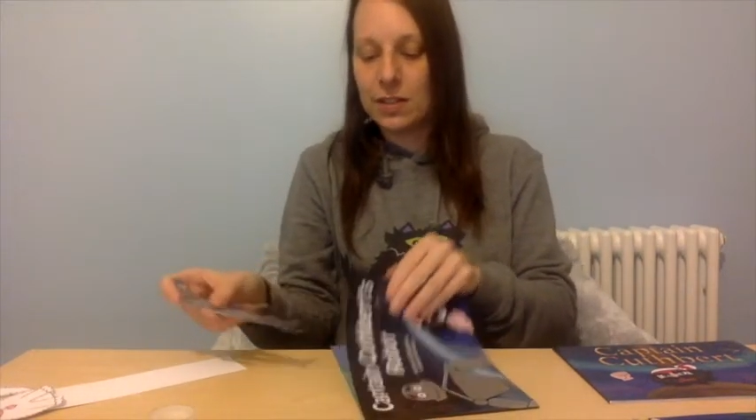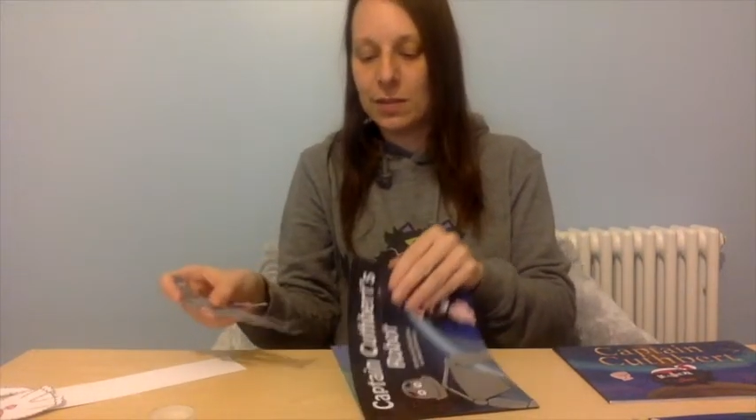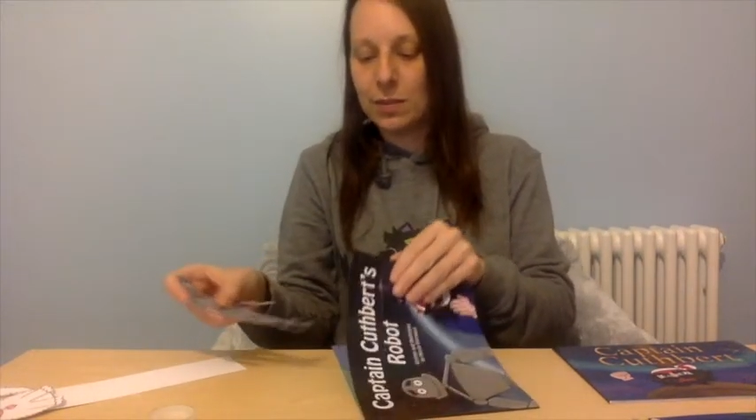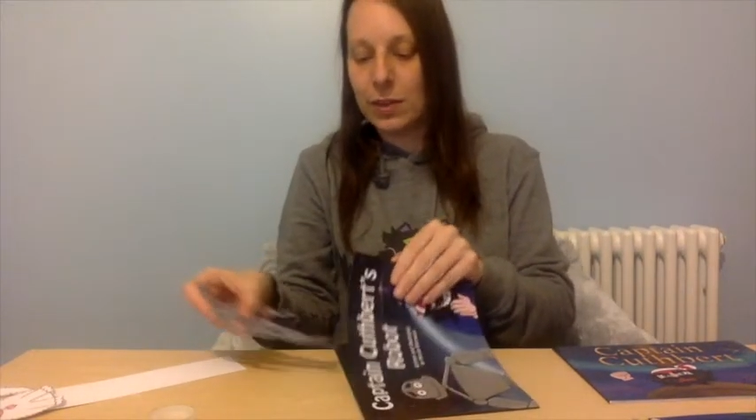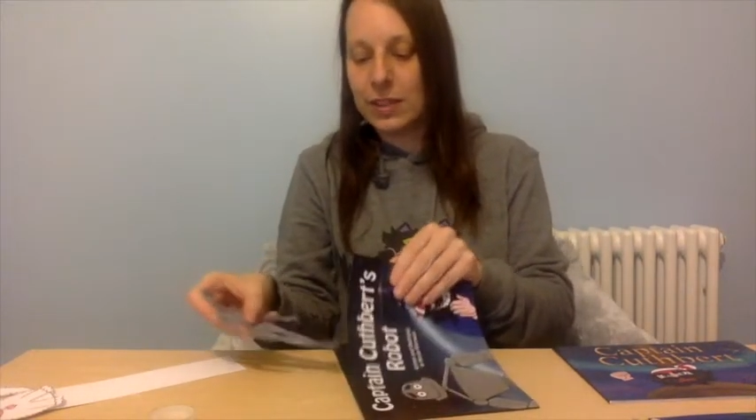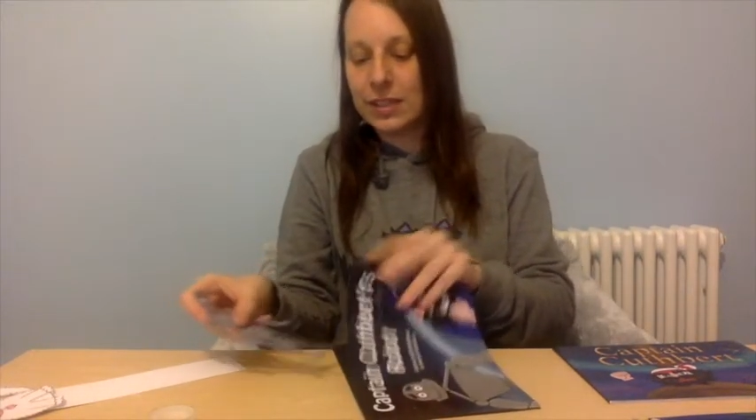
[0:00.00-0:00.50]

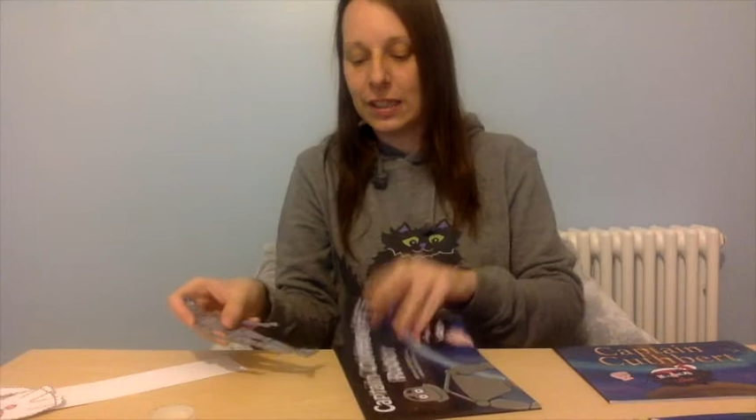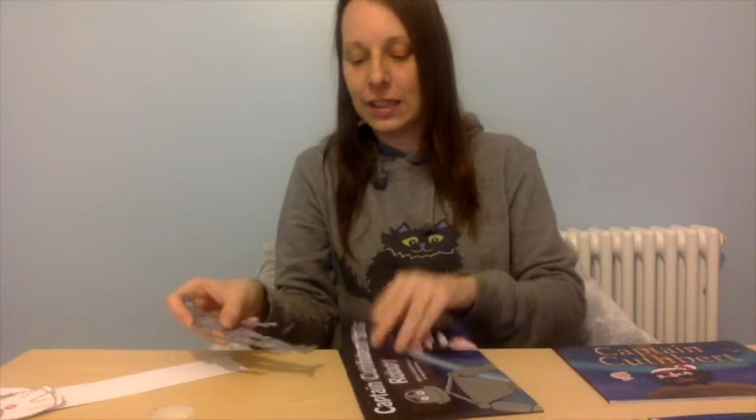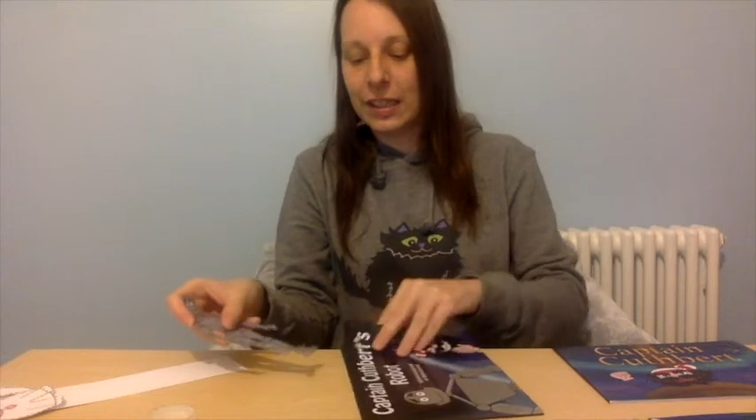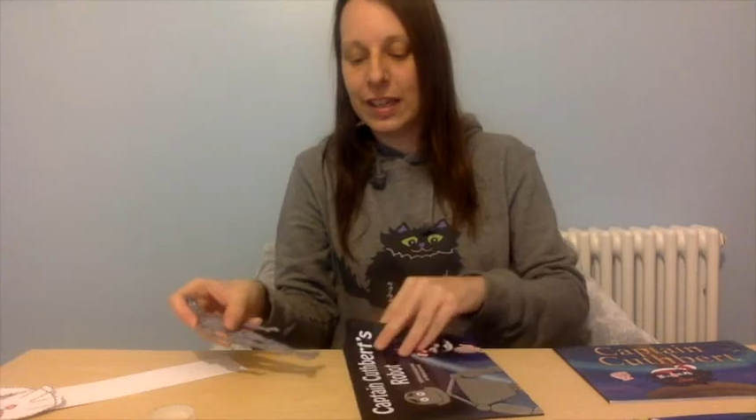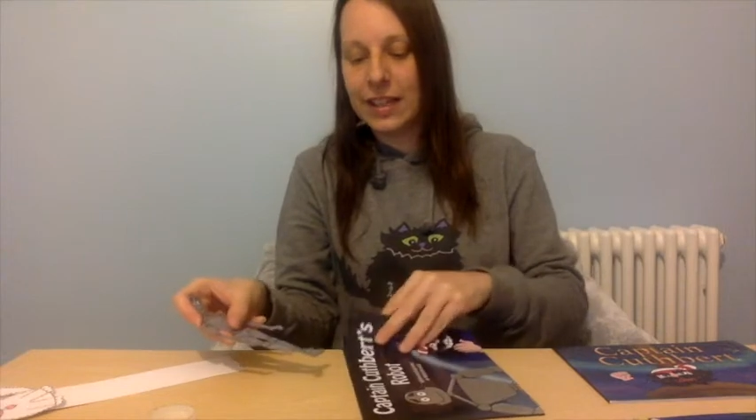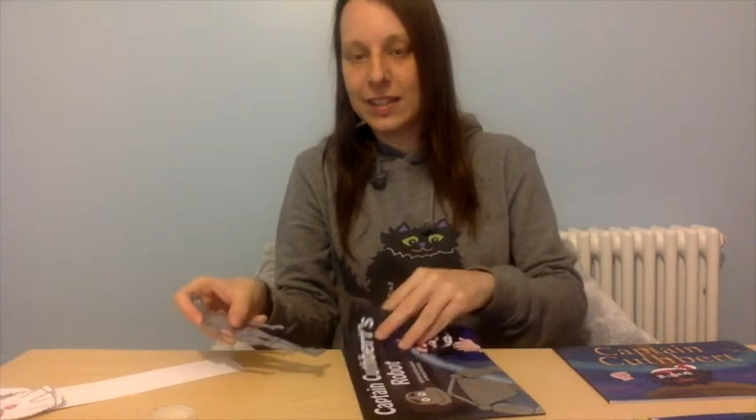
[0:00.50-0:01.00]
put his
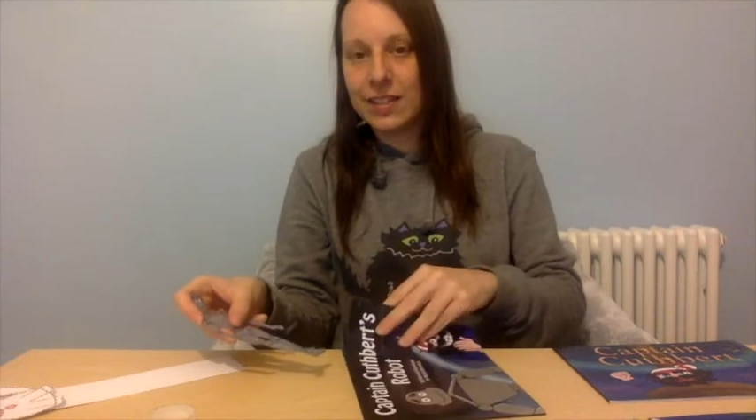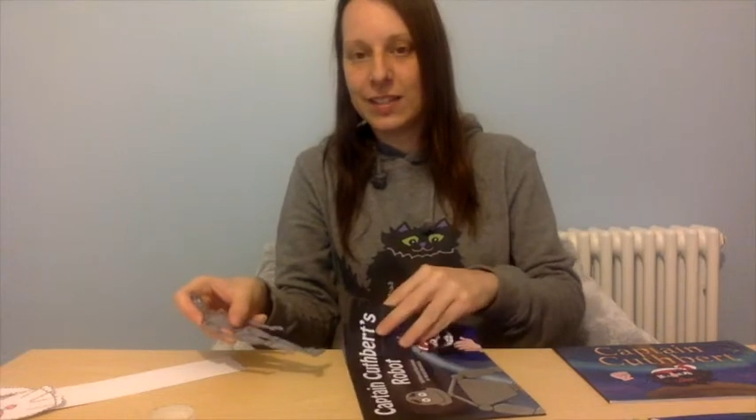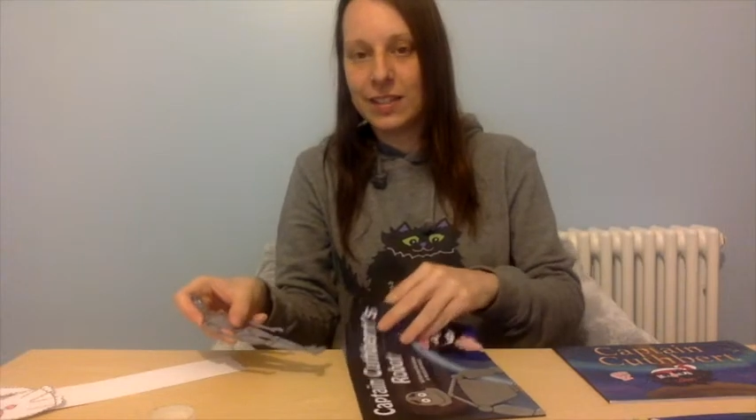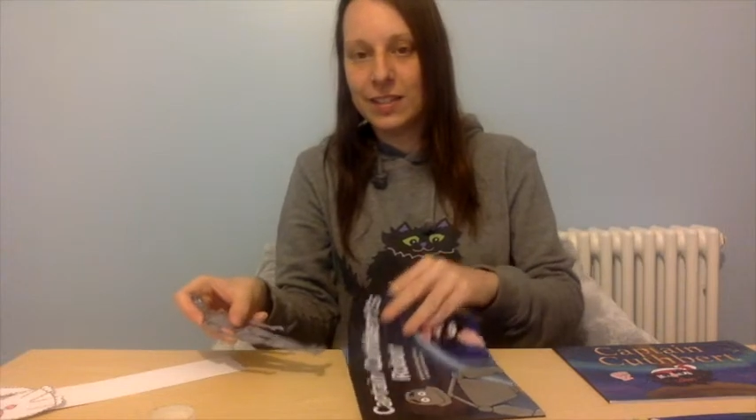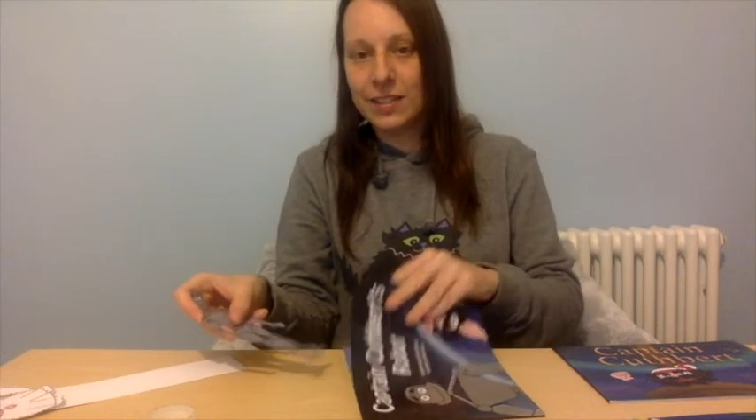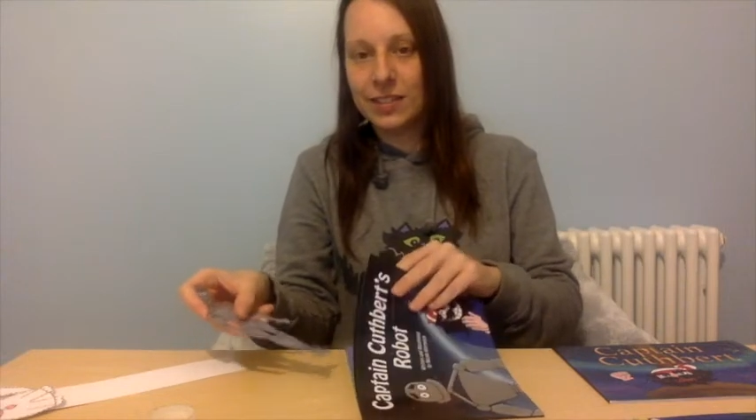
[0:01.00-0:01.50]
legs
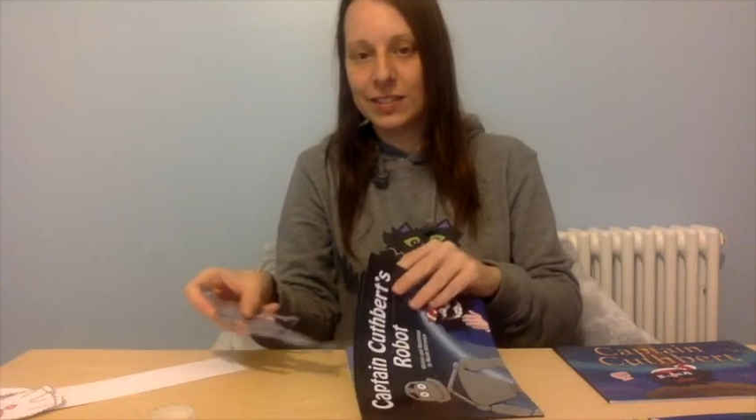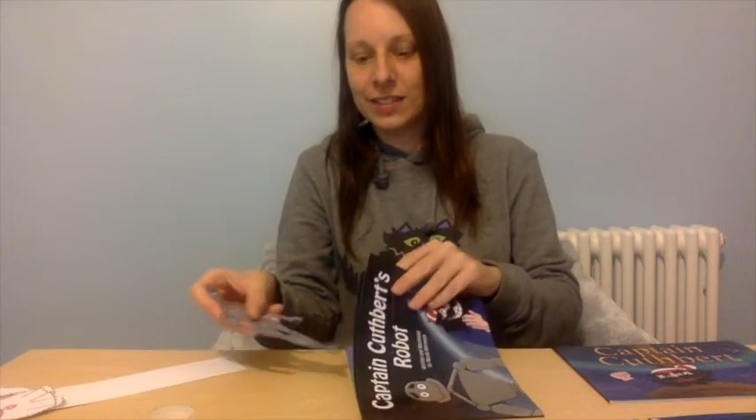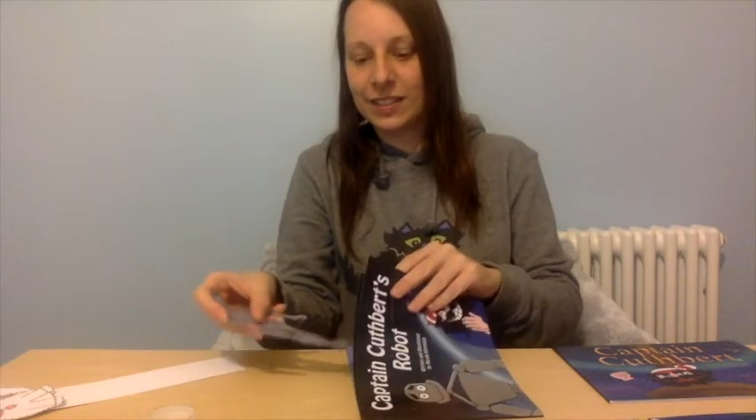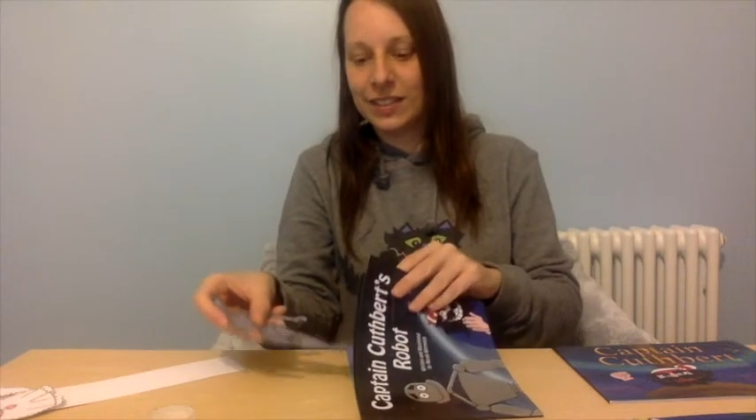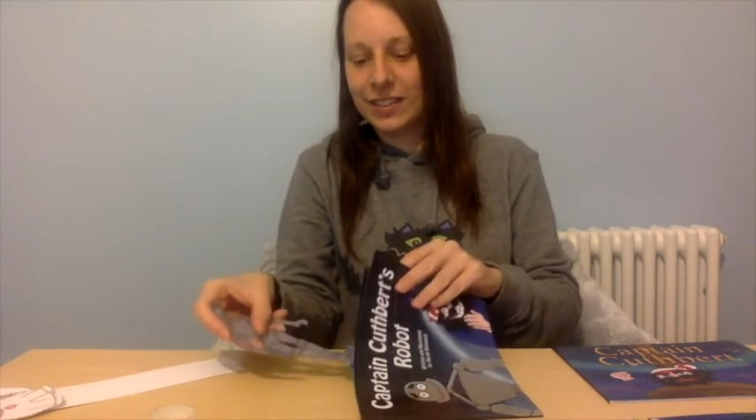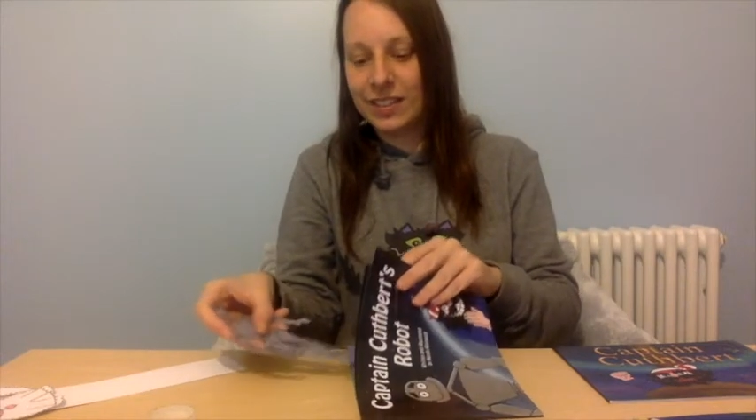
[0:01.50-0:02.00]
in,
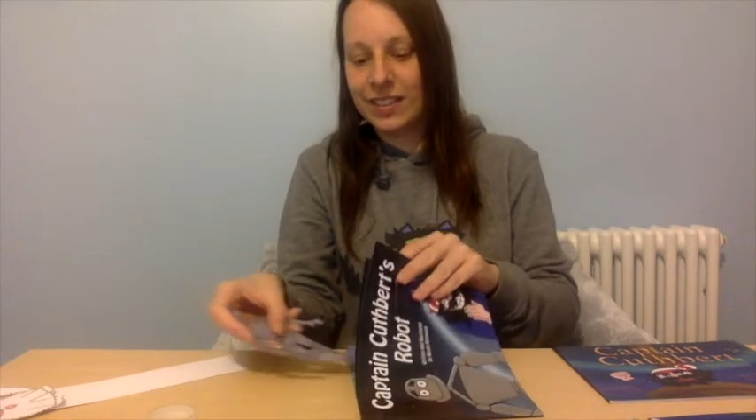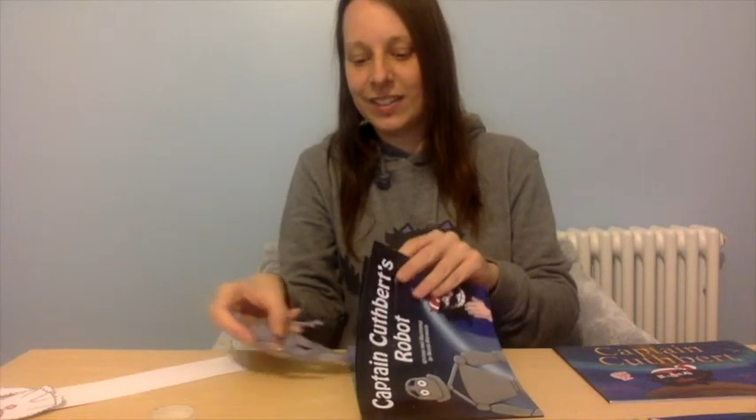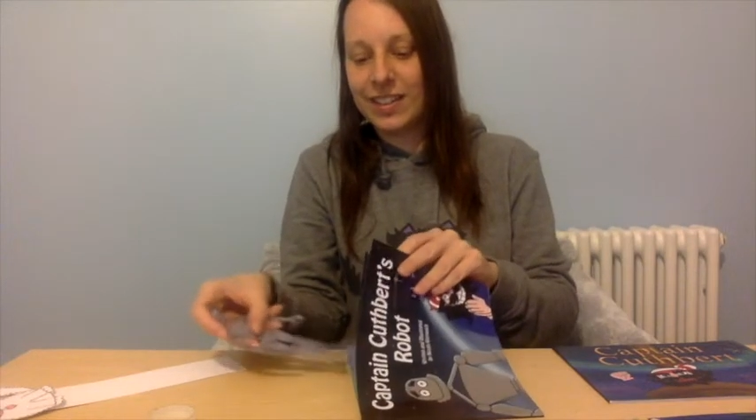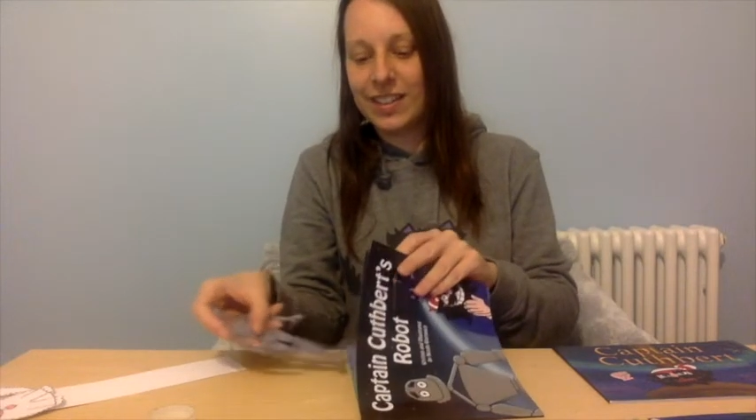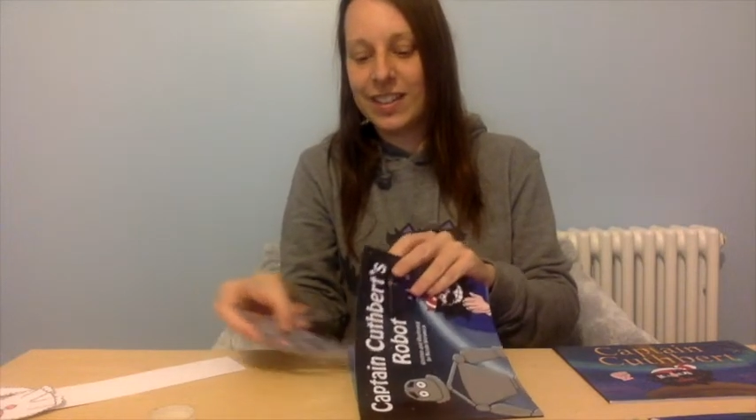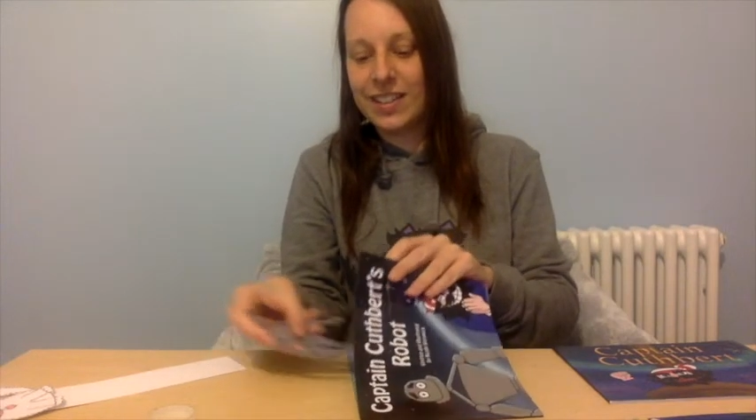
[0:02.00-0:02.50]

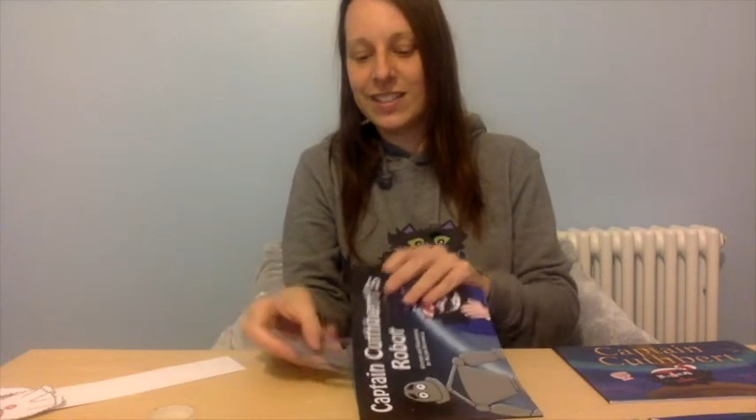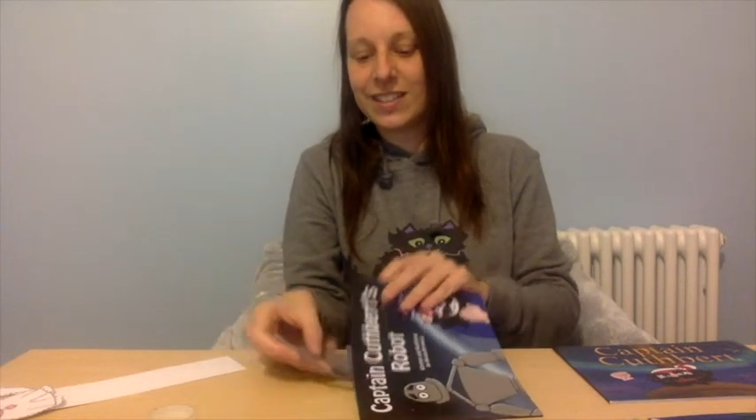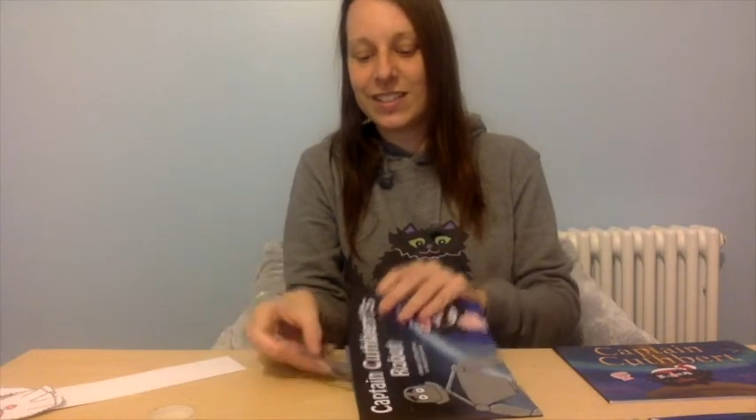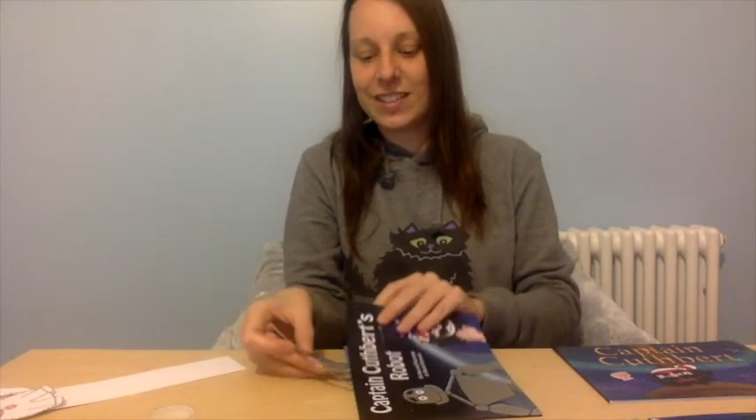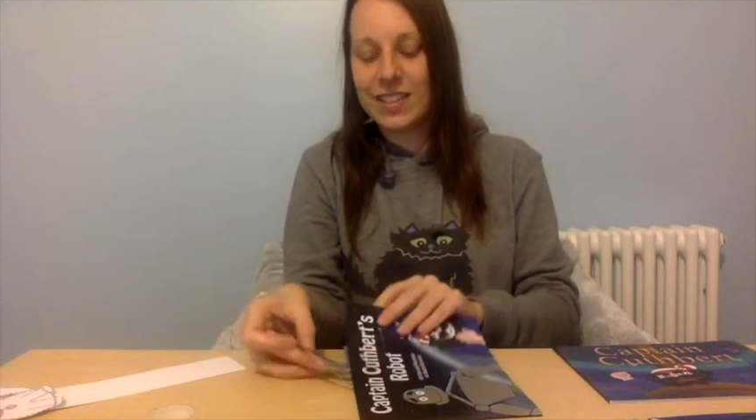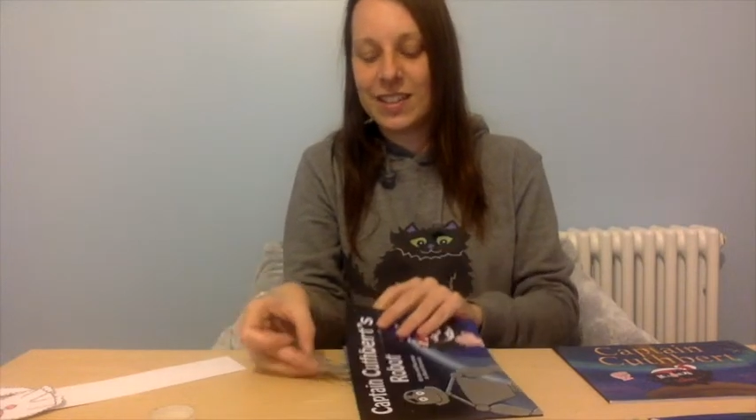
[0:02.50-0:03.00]
like that.